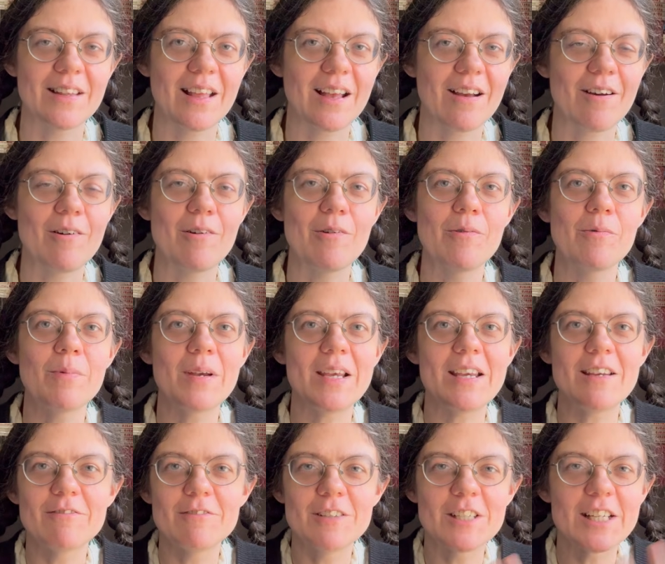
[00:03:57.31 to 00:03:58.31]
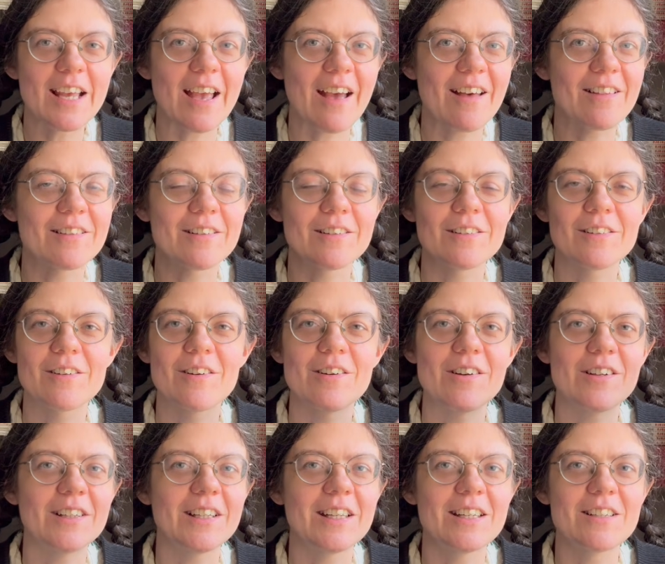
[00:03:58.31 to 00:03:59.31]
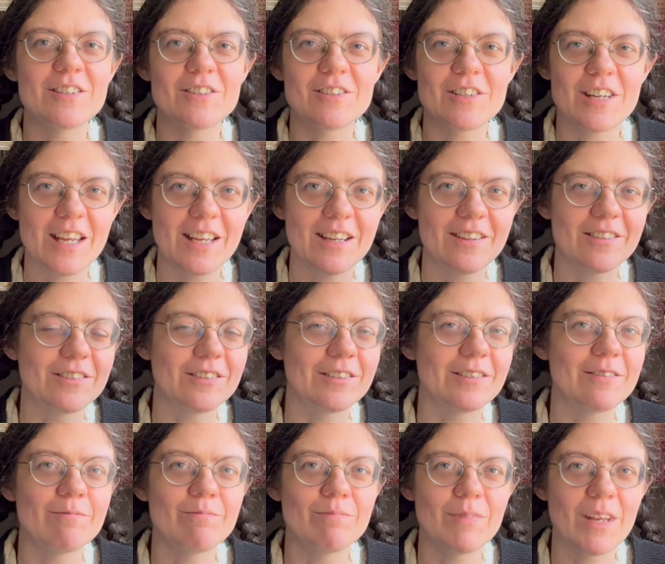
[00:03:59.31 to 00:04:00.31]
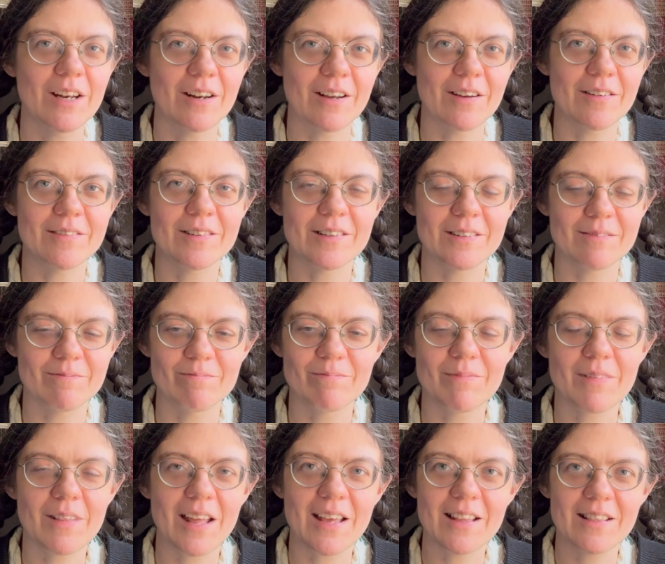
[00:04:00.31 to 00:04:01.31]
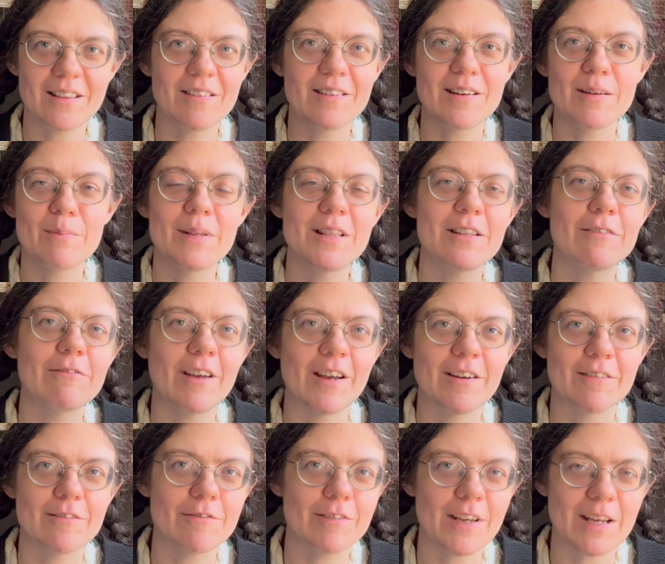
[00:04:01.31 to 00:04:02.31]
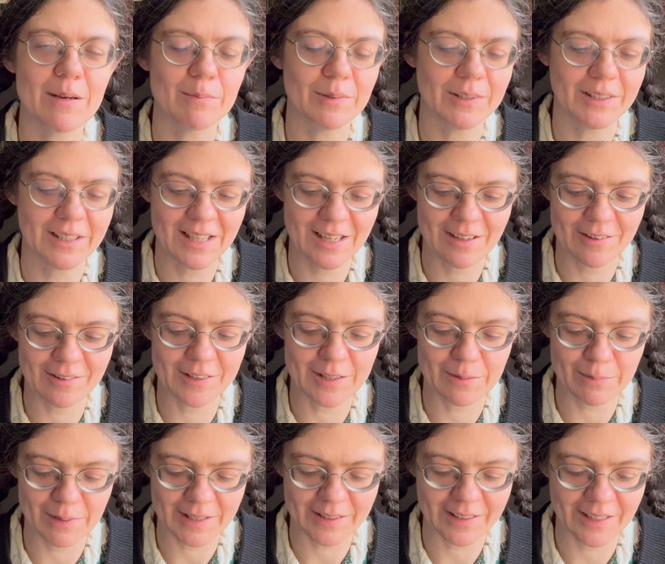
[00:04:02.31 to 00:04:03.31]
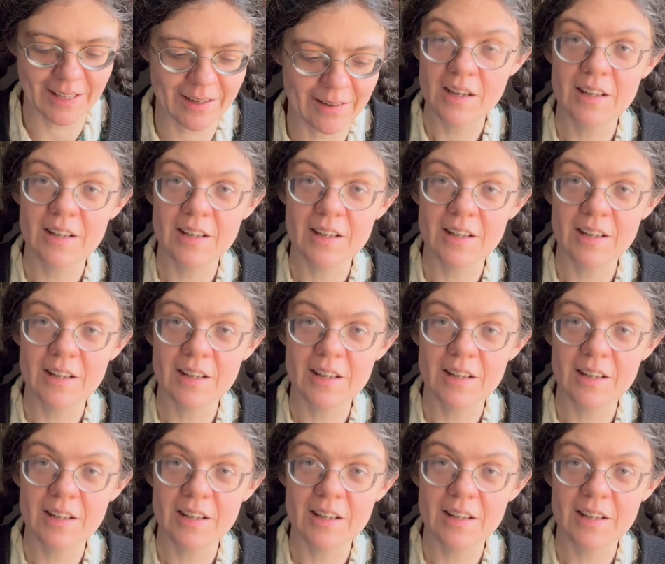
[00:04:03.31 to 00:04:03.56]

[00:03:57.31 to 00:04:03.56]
They all weave together, they're all intertangled, you know, they're going to be the found family ultimately.